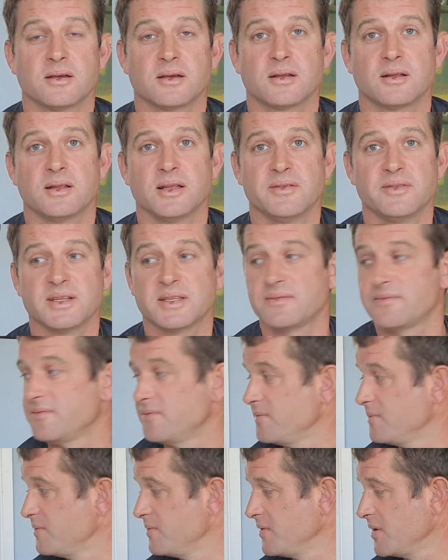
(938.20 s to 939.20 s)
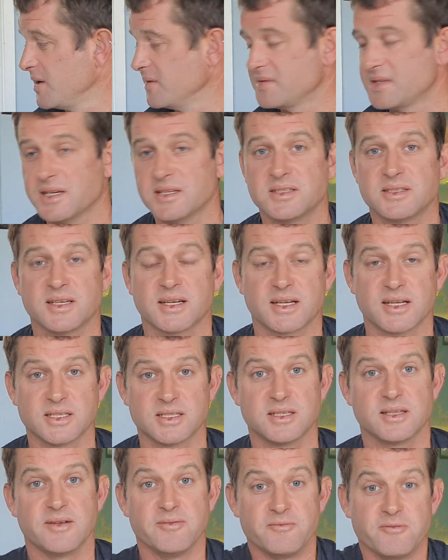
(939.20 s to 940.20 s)
leave it 5-10
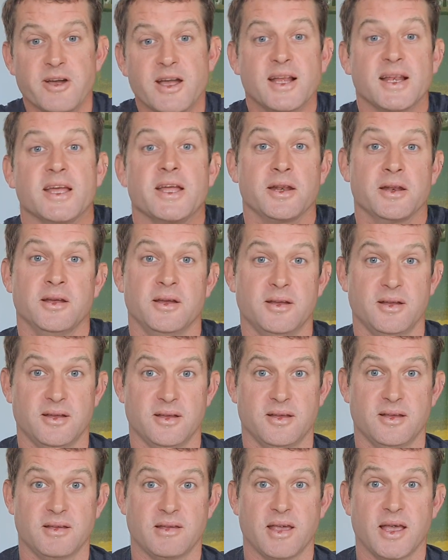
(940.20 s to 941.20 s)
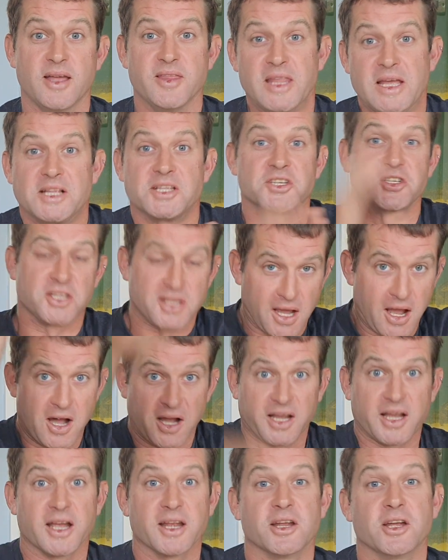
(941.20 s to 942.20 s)
seconds, then reel it in, and then start
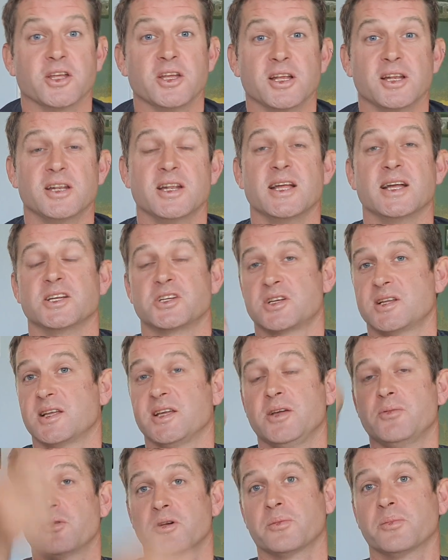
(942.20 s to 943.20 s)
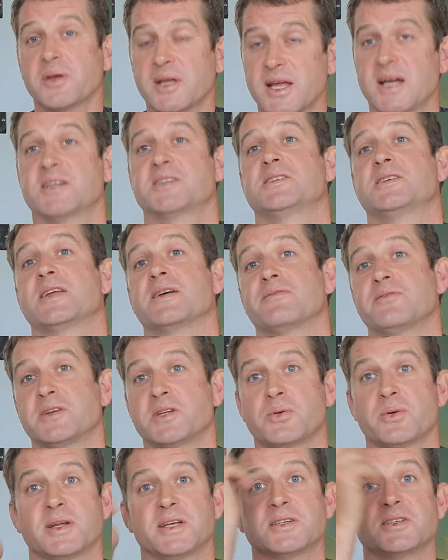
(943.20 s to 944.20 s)
again. And you want to be casting every
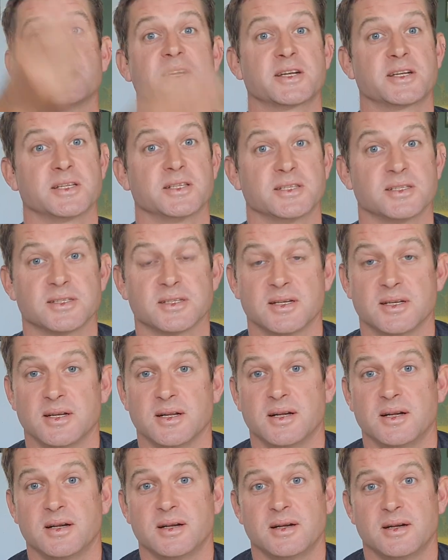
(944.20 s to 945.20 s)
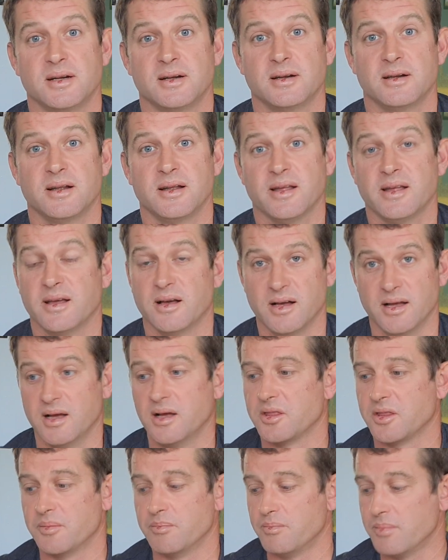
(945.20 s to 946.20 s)
20 seconds,
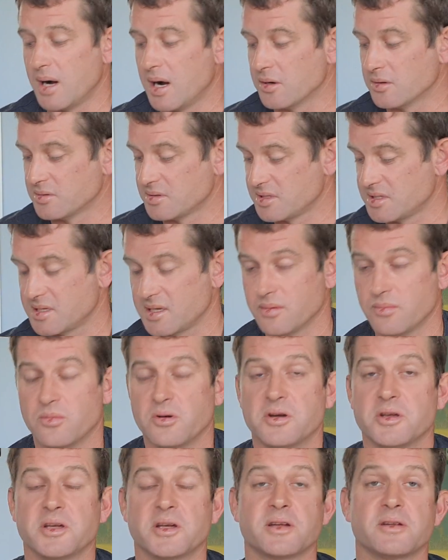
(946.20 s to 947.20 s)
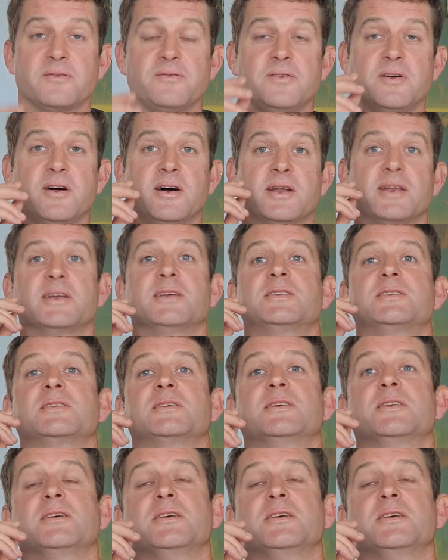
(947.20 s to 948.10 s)
at the most. And what you're going to find is